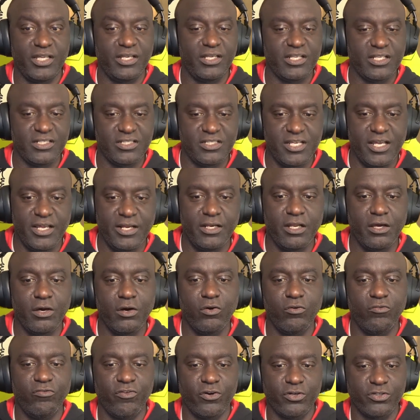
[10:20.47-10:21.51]

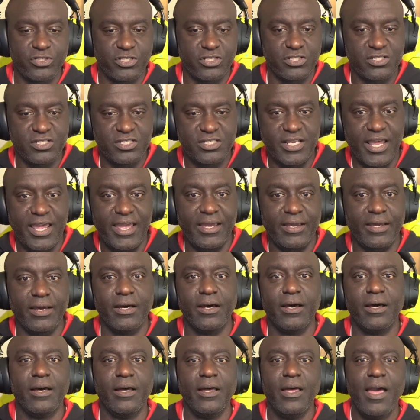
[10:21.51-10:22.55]
Nintendo versus
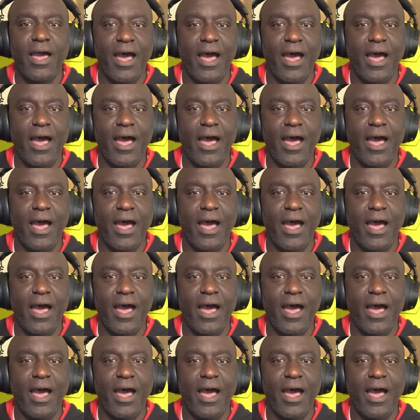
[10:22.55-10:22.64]
Sega,